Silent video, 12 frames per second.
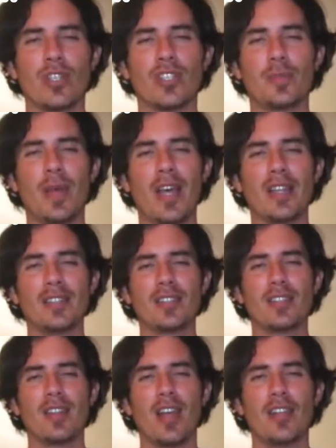expand
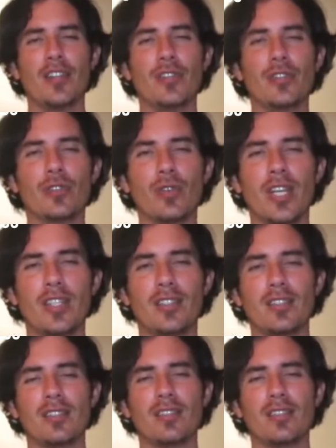a new breed